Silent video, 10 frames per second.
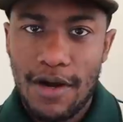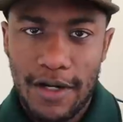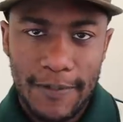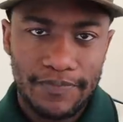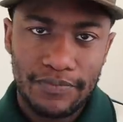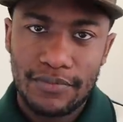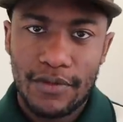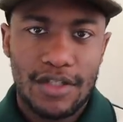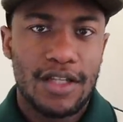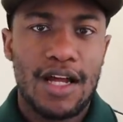about it,
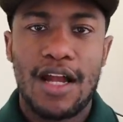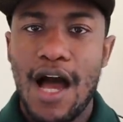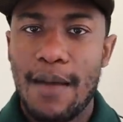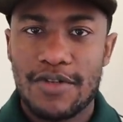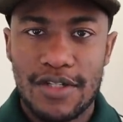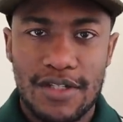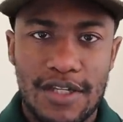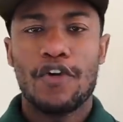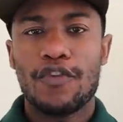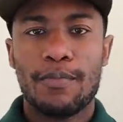there's a lot of options.
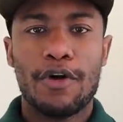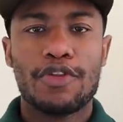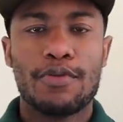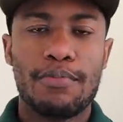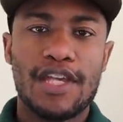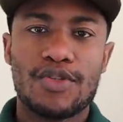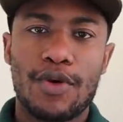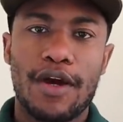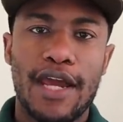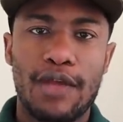So for both
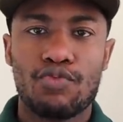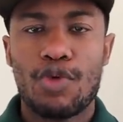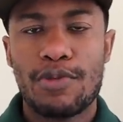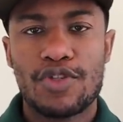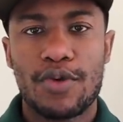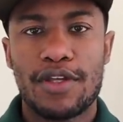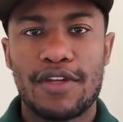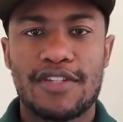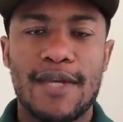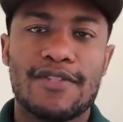menswear and womenswear,
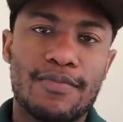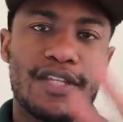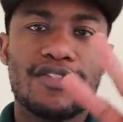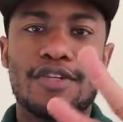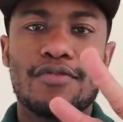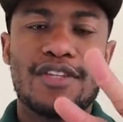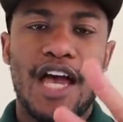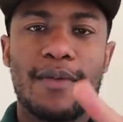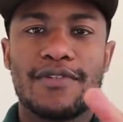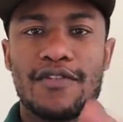there seems to be two
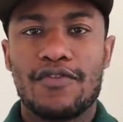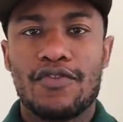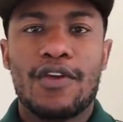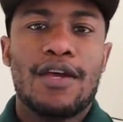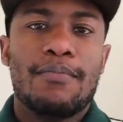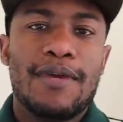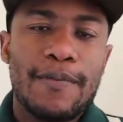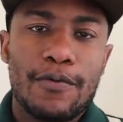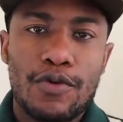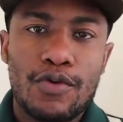types of
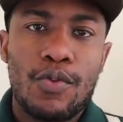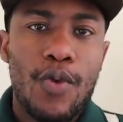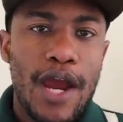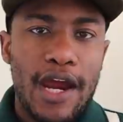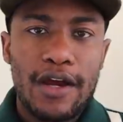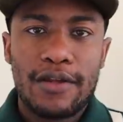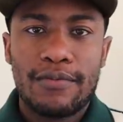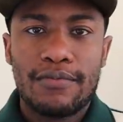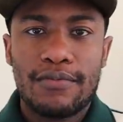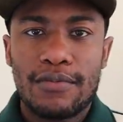people who wear
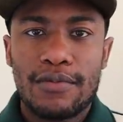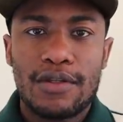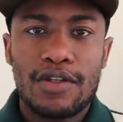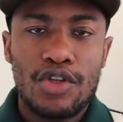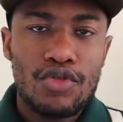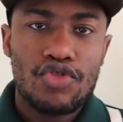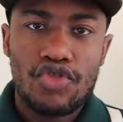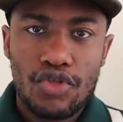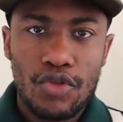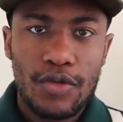and use
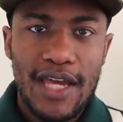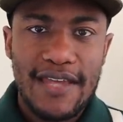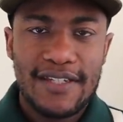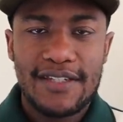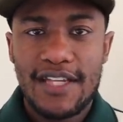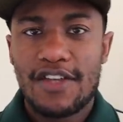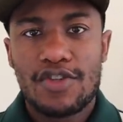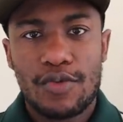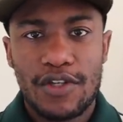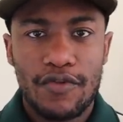jewelry as
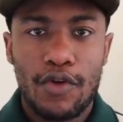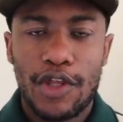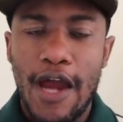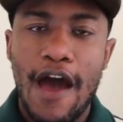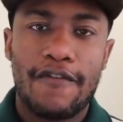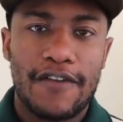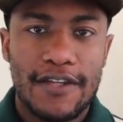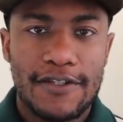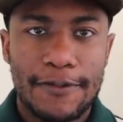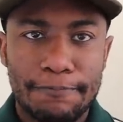accessories for their
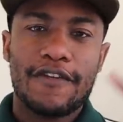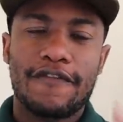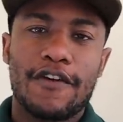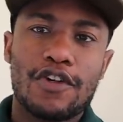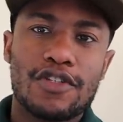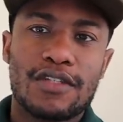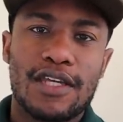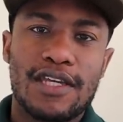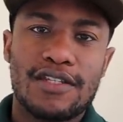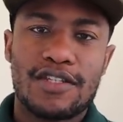outfits. The
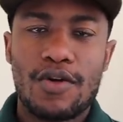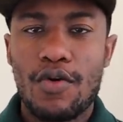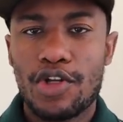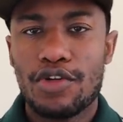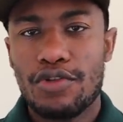first is someone who